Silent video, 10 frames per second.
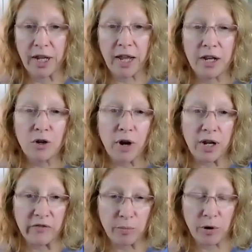
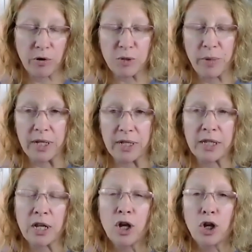integrative approach
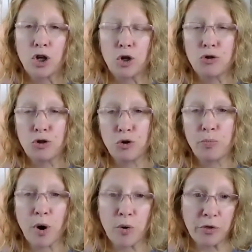means you do
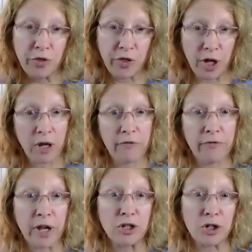both the
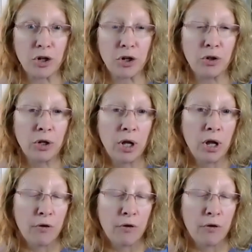conventional